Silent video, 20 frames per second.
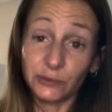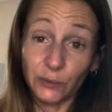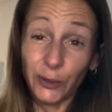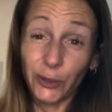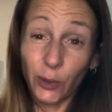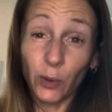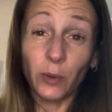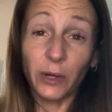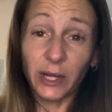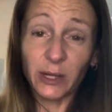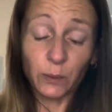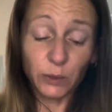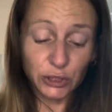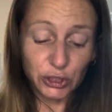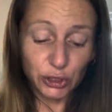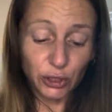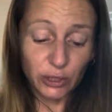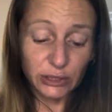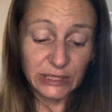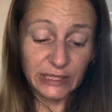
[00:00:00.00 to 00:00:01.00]
You want to go get
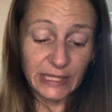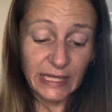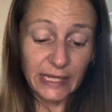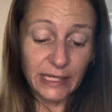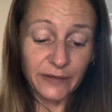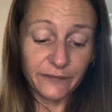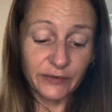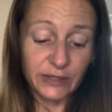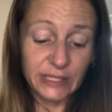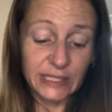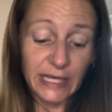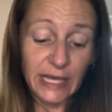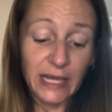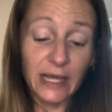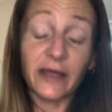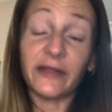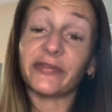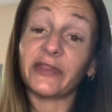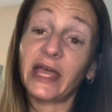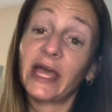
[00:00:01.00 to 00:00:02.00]
what's yours at the end of the
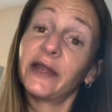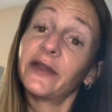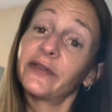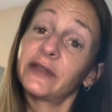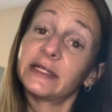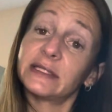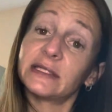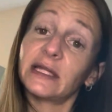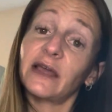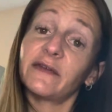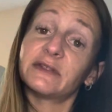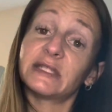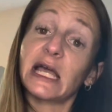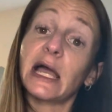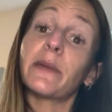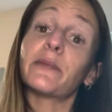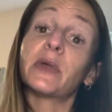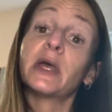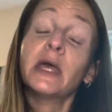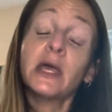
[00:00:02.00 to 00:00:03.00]
day, at the end of this
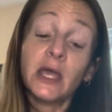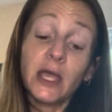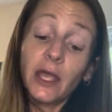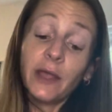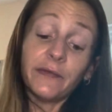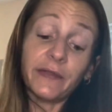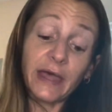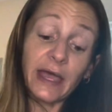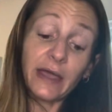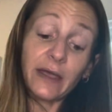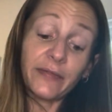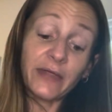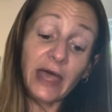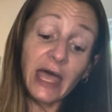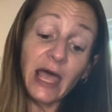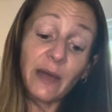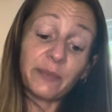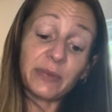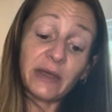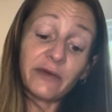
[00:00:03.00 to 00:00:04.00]
lifetime, that the
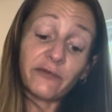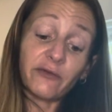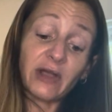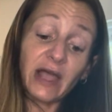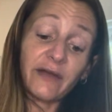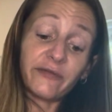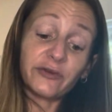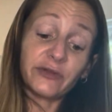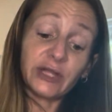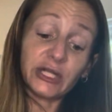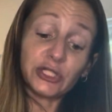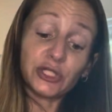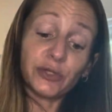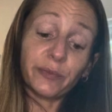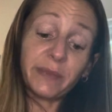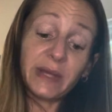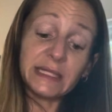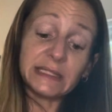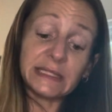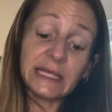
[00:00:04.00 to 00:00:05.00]
happy ever after that you're
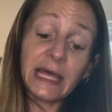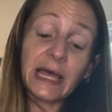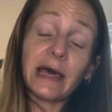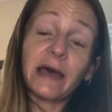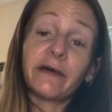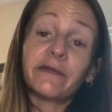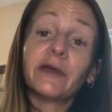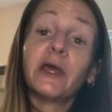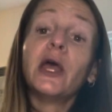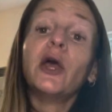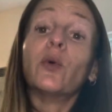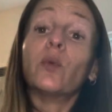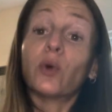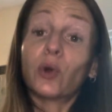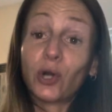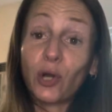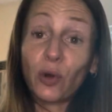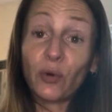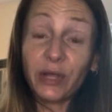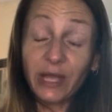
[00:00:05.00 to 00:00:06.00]
meant to have. Well,
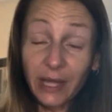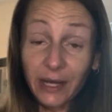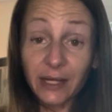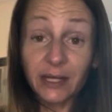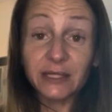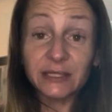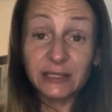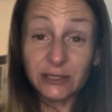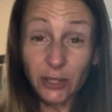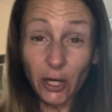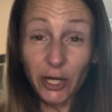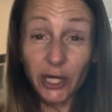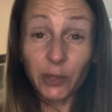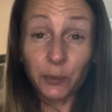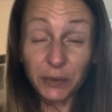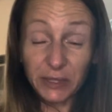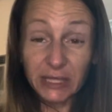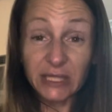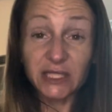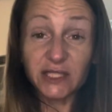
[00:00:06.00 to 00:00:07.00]
go get it starting
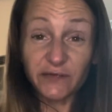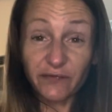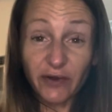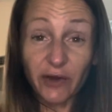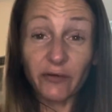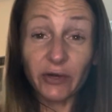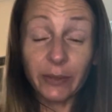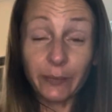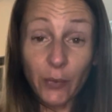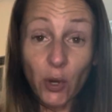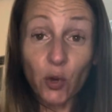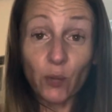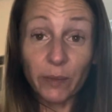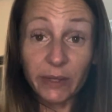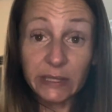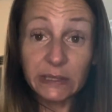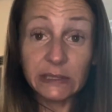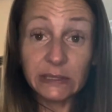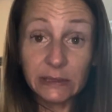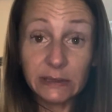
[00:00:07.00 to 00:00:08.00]
with this very
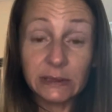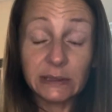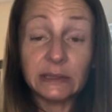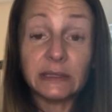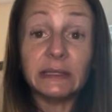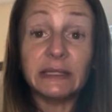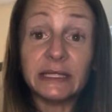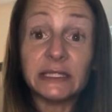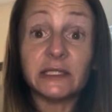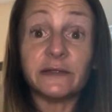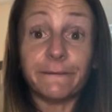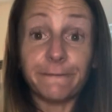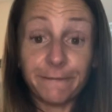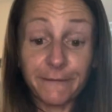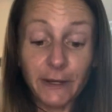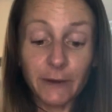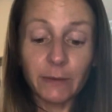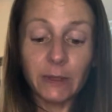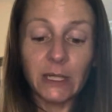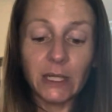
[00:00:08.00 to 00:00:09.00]
moment. This
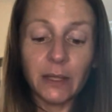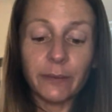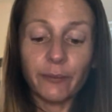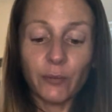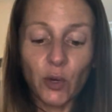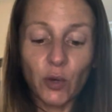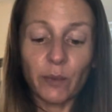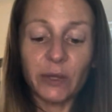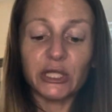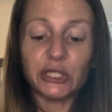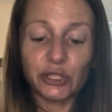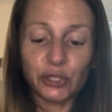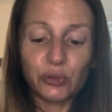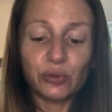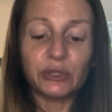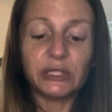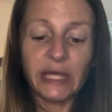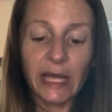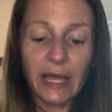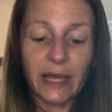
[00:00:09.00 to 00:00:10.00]
very moment,
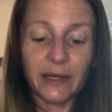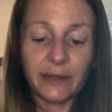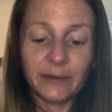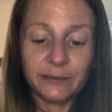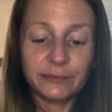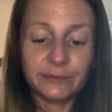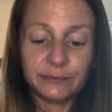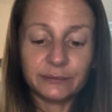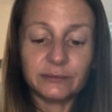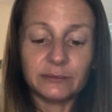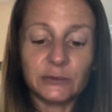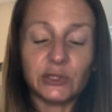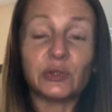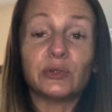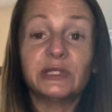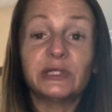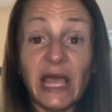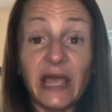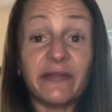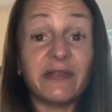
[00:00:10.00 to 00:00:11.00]
today,
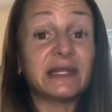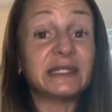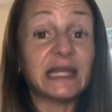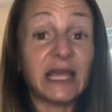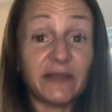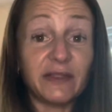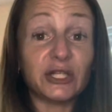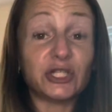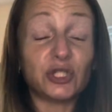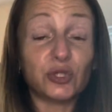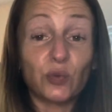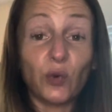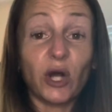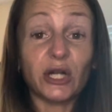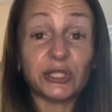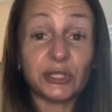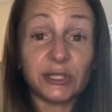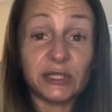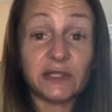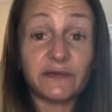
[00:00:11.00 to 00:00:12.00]
today, the day that you
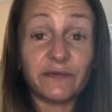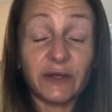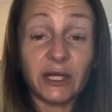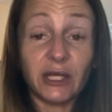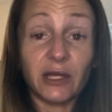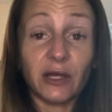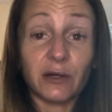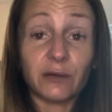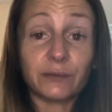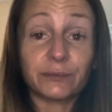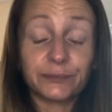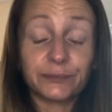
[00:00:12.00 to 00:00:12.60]
watch this video.